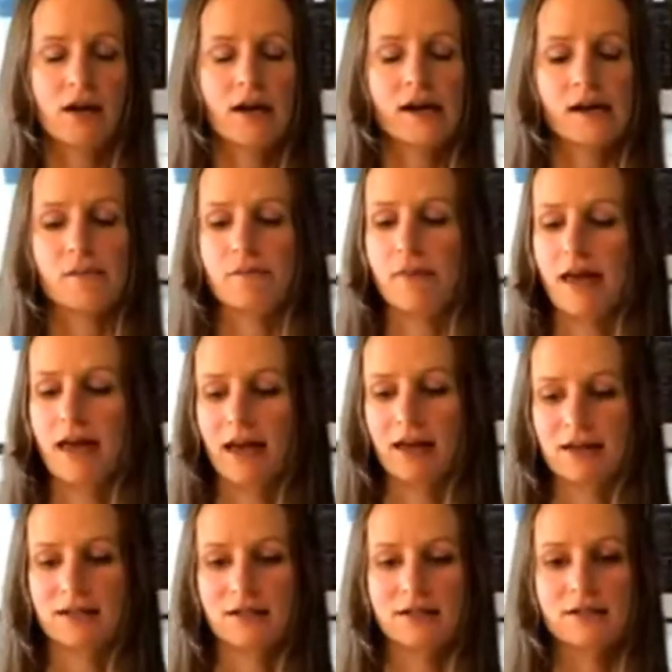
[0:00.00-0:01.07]

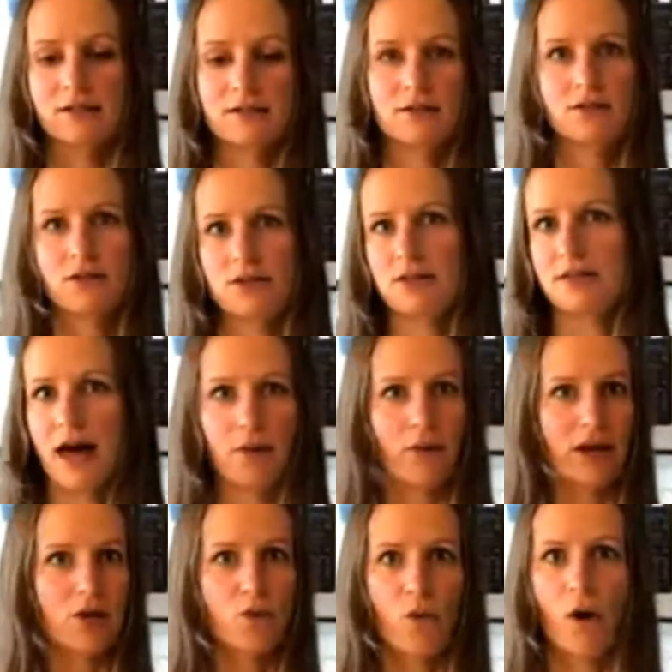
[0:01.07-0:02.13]
And that
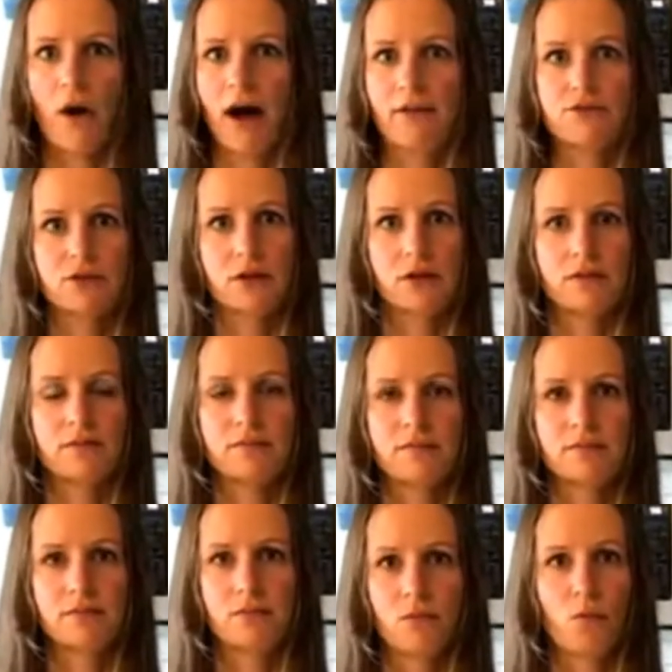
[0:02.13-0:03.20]
way you won't have to
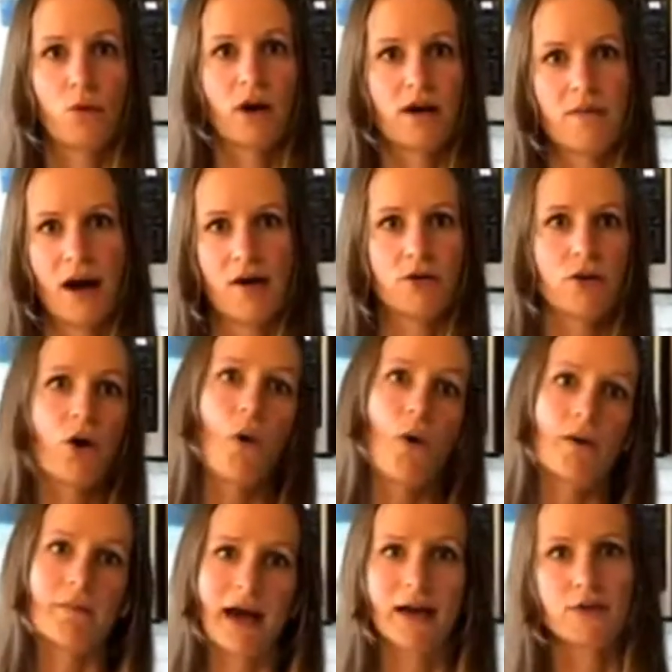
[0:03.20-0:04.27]
worry about
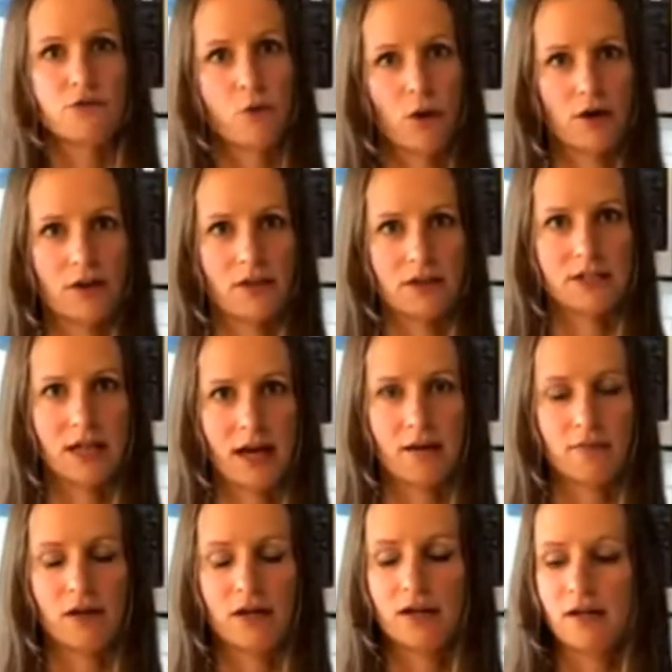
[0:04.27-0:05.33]
going back and forth all the
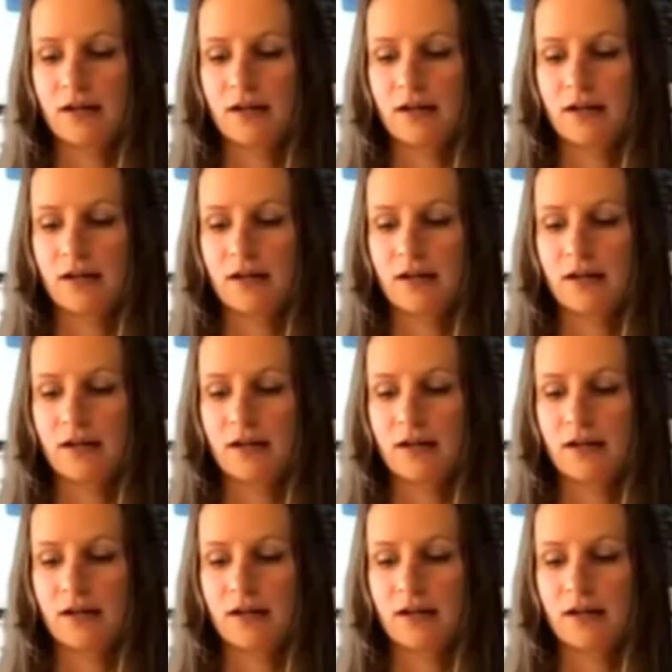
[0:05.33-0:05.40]
time.